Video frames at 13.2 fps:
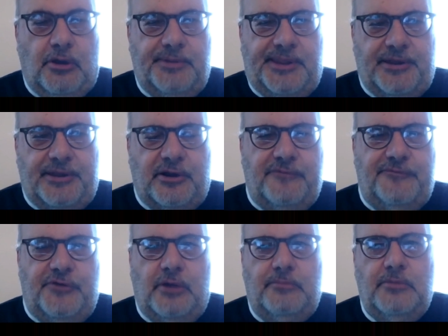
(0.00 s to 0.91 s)

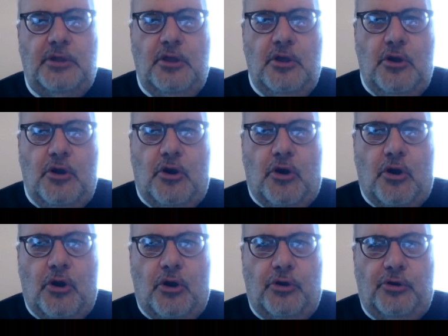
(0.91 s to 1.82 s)
serfdom,
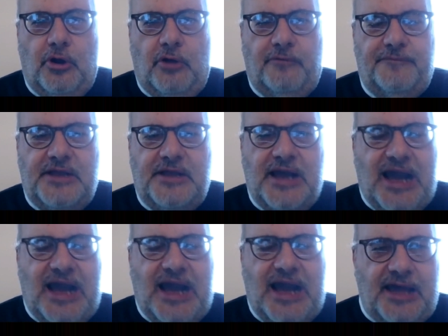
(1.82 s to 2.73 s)
or of
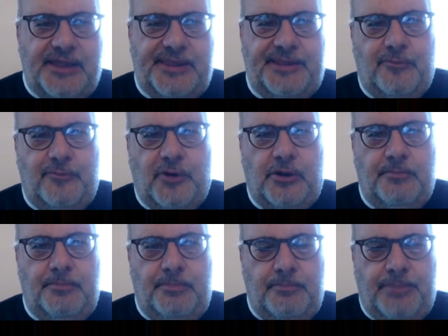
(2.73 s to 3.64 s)
caste,
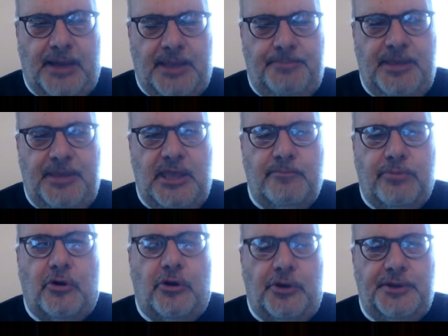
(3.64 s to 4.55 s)
where by being
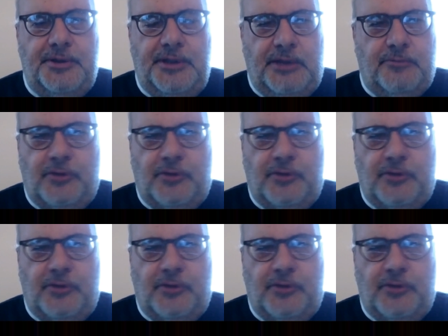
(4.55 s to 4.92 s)
born in